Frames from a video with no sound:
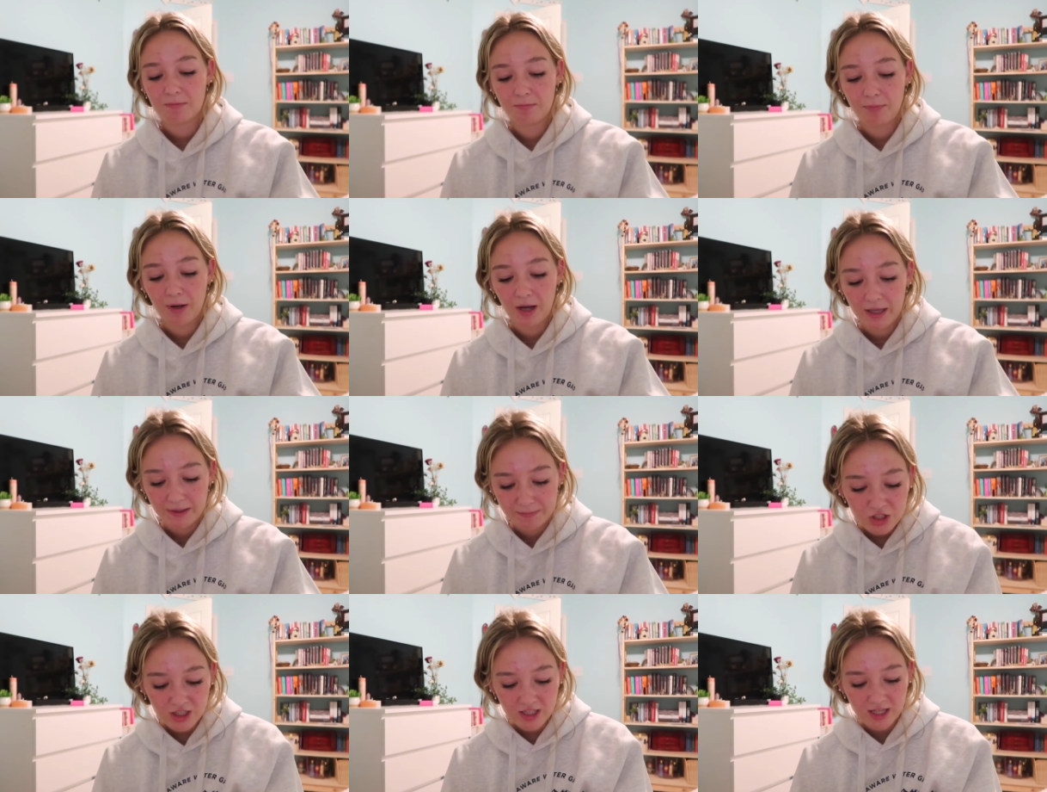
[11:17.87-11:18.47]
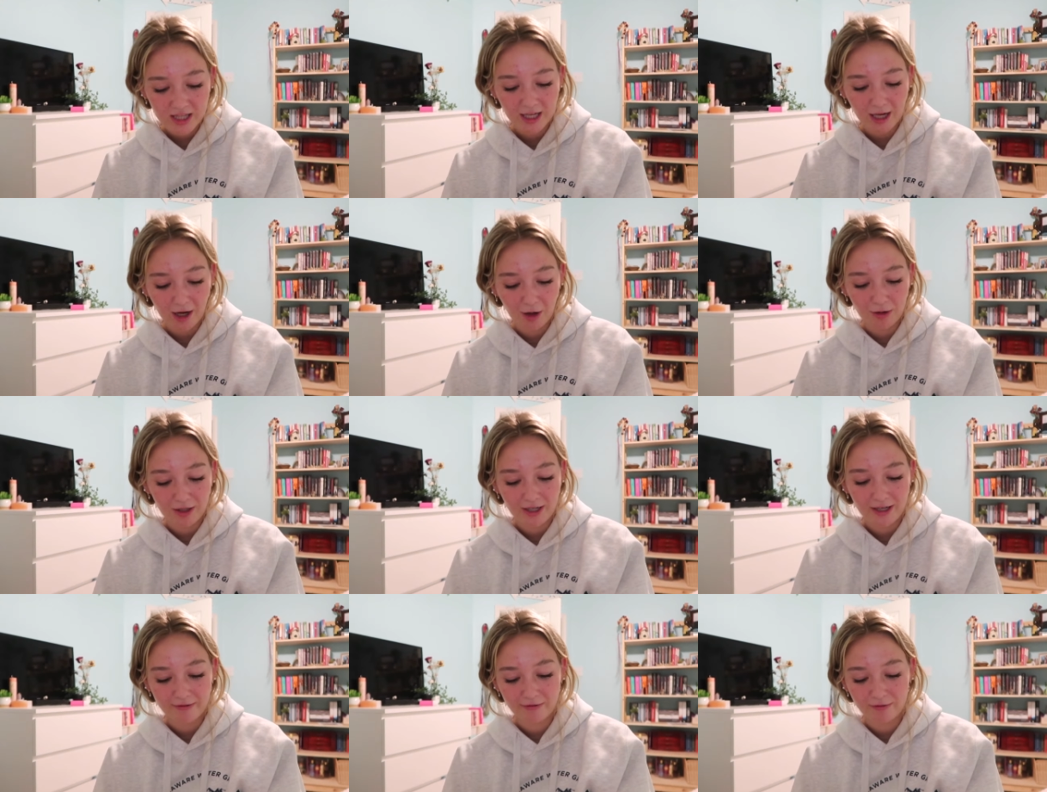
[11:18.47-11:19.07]
but just like I
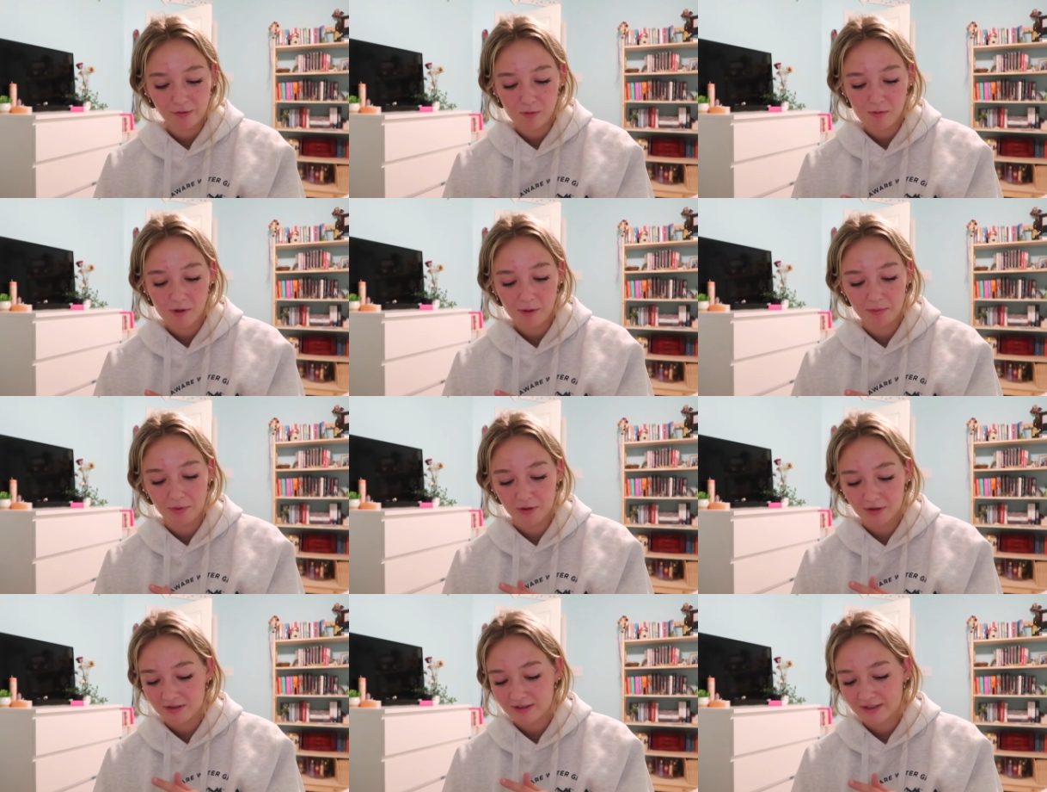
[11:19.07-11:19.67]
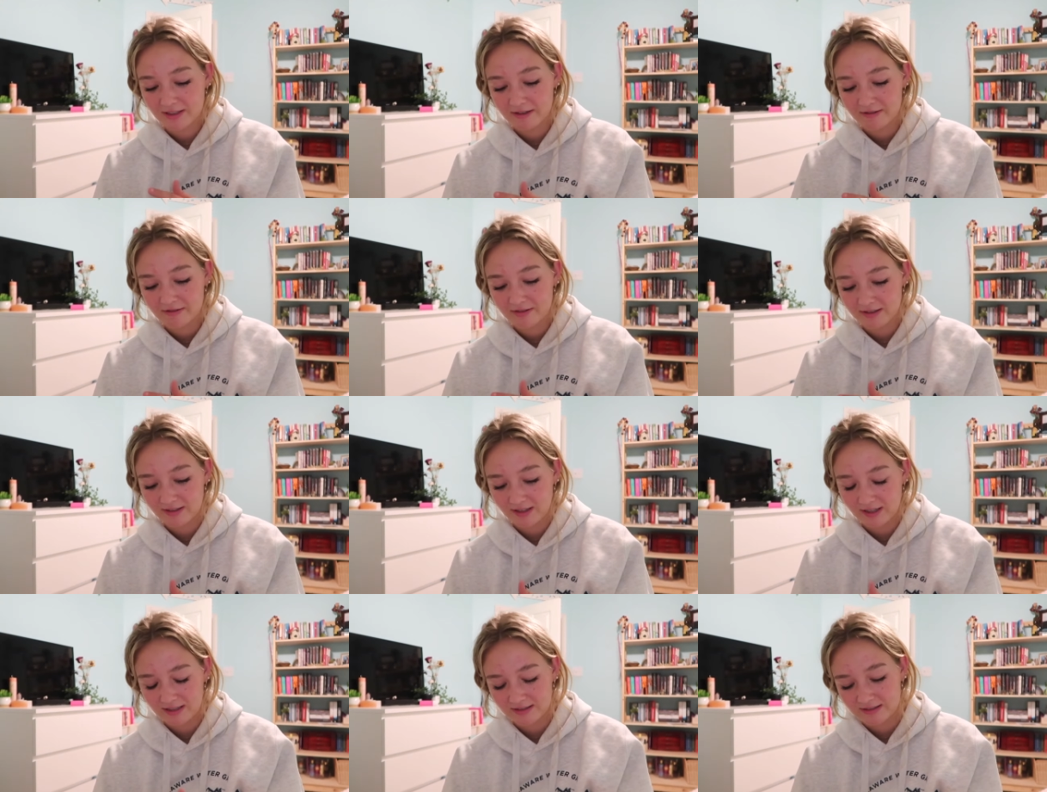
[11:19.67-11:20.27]
only have four more books left.
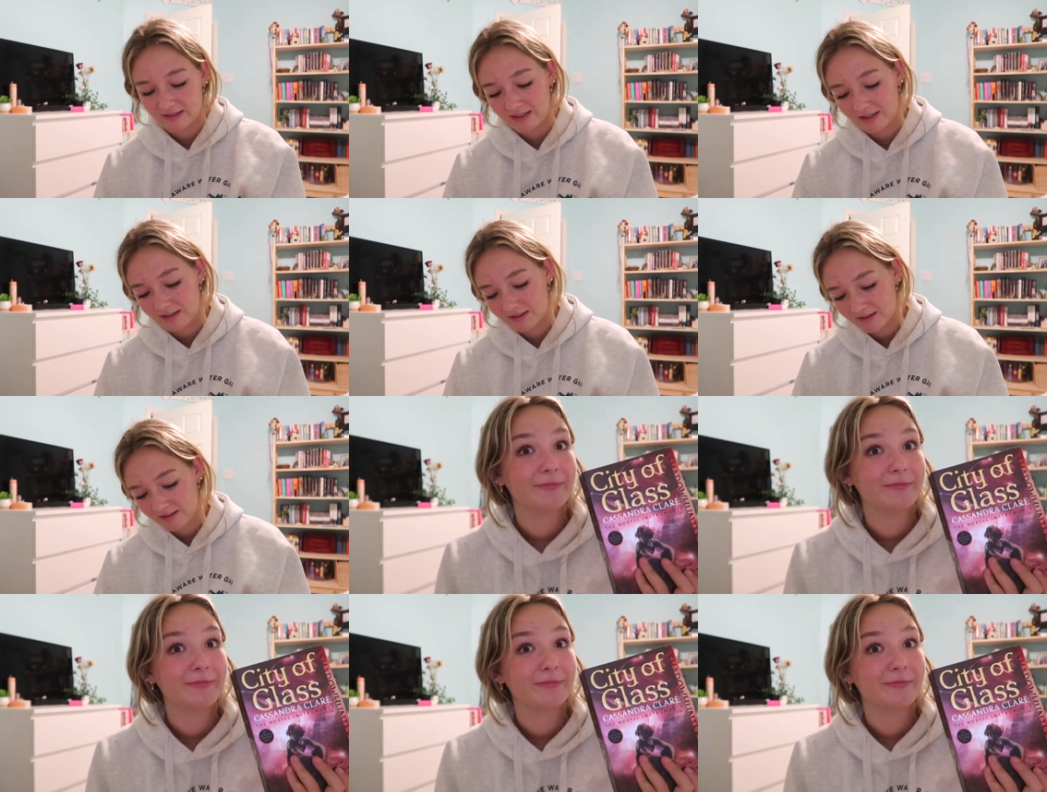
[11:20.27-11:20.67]
It's kind of sad,